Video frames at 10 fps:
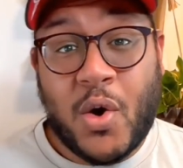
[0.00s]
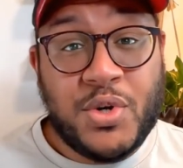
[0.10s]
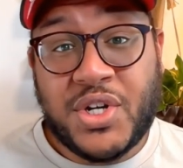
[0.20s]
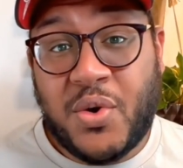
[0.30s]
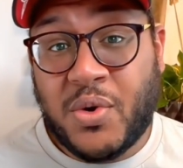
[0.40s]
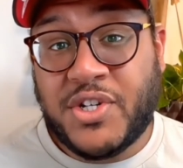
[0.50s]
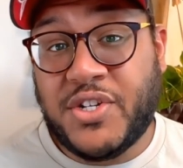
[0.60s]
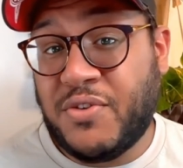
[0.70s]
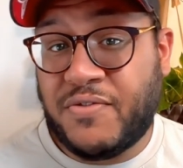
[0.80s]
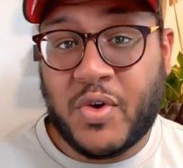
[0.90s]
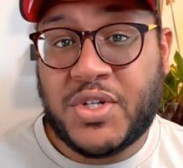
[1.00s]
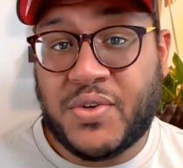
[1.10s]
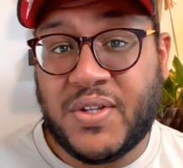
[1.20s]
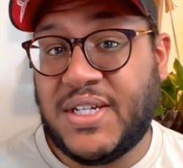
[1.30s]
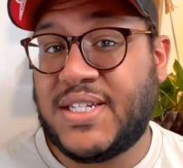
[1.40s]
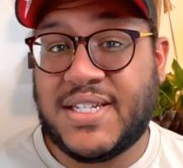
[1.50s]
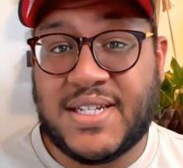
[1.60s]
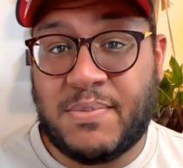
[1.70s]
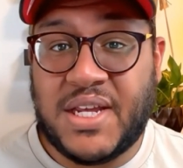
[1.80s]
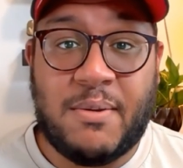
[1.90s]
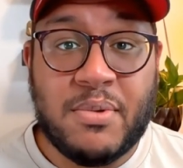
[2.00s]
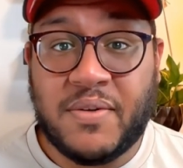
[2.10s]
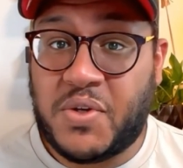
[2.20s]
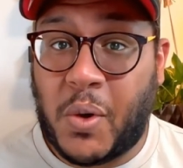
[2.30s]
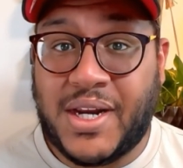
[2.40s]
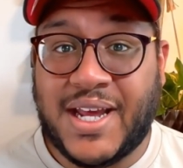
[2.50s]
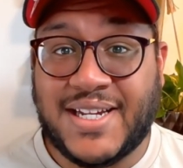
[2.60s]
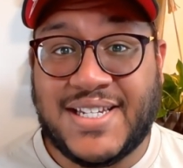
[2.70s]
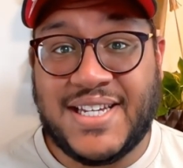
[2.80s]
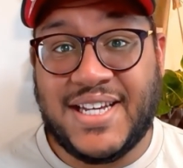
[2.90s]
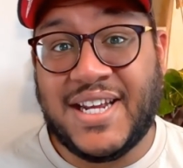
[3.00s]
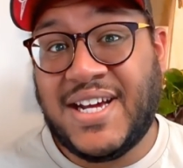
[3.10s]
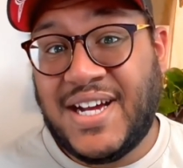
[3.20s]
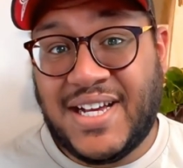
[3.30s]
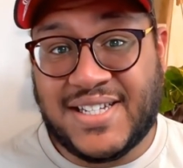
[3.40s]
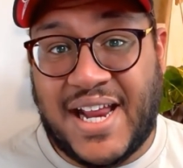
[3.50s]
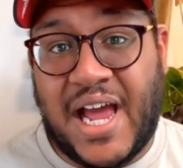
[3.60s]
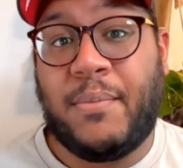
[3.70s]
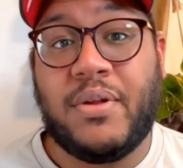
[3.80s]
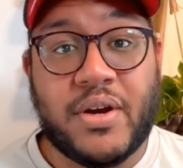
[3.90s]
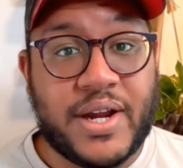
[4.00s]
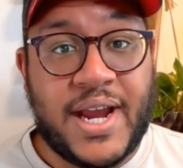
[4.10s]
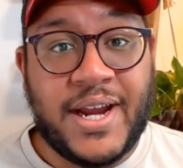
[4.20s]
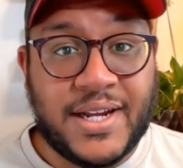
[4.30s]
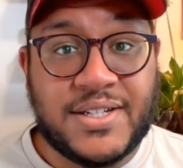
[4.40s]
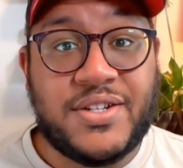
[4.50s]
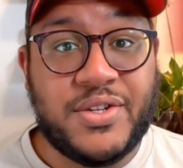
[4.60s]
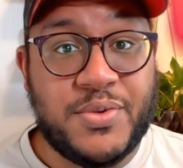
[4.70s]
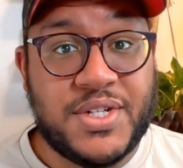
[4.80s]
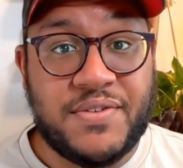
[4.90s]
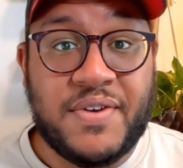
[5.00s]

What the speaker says: Oceanhorn 2 first released in September of 2019 as an Apple Arcade exclusive.